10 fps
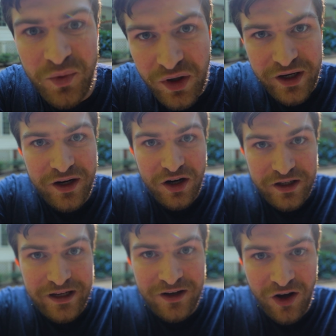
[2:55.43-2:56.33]
Working hard
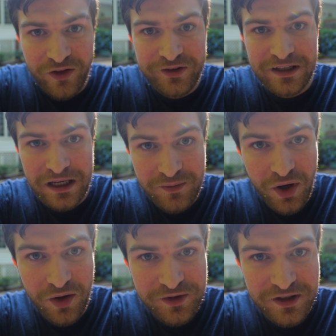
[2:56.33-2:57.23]
getting all those light
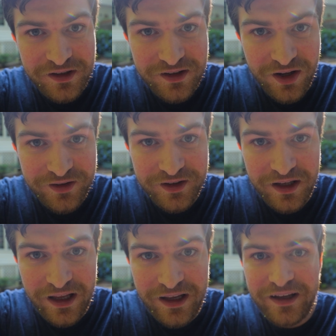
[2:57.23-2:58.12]
bulbs installed
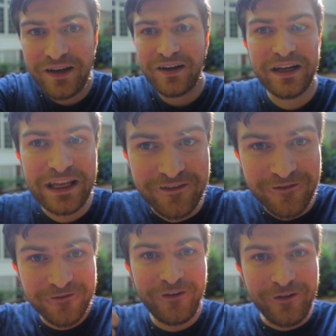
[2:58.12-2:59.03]
today, getting
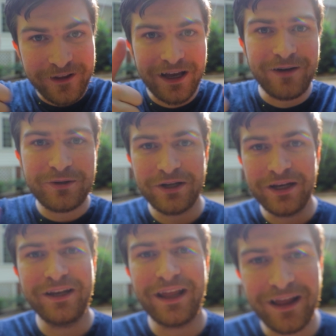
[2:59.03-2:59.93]
fully upgraded